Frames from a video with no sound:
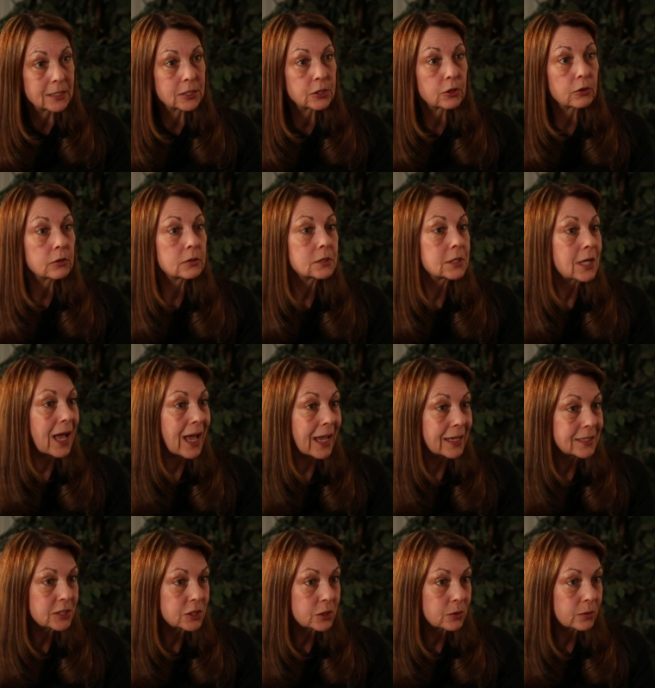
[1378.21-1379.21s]
Certain
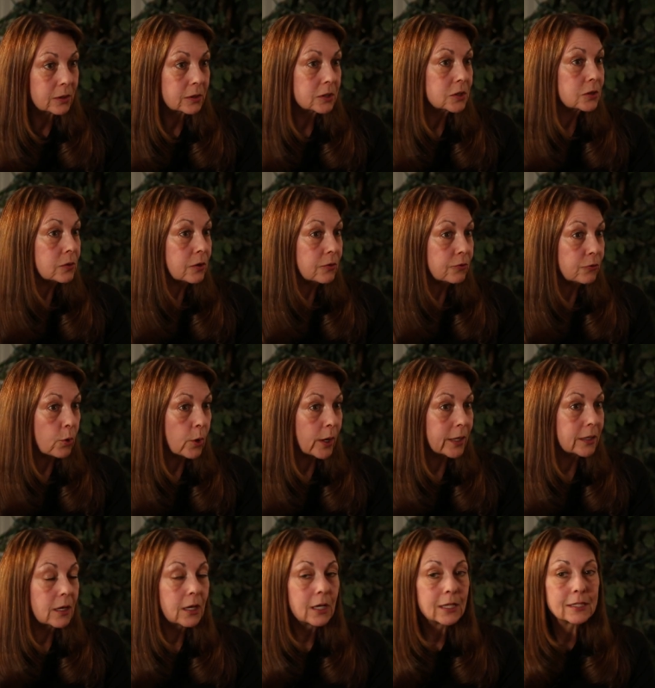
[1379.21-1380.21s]
dyes to
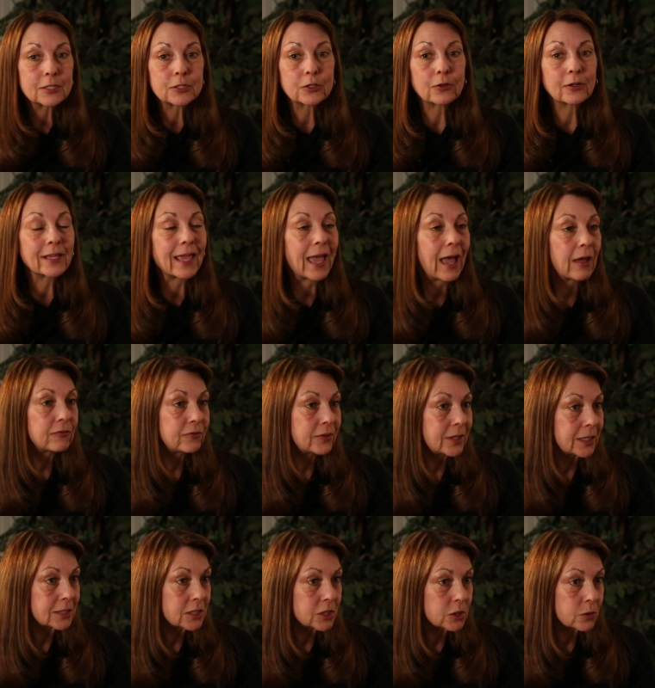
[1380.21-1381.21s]
avoid, certain
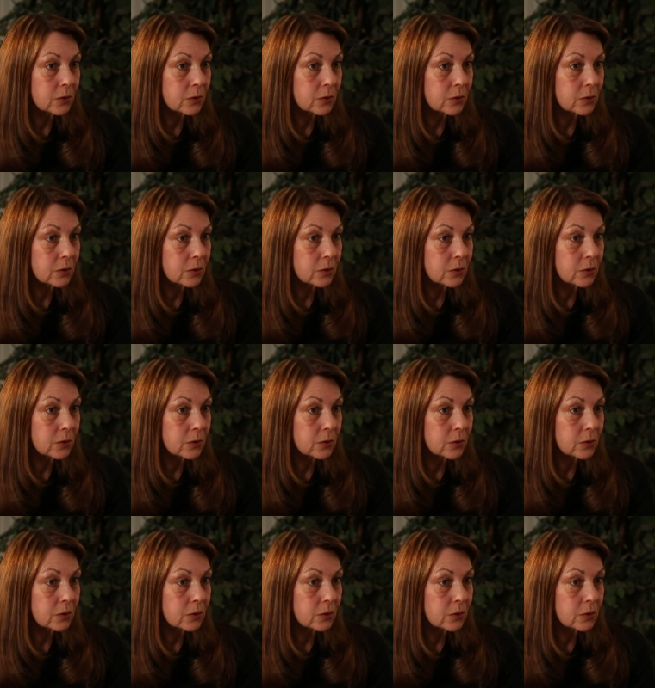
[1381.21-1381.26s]
caffeines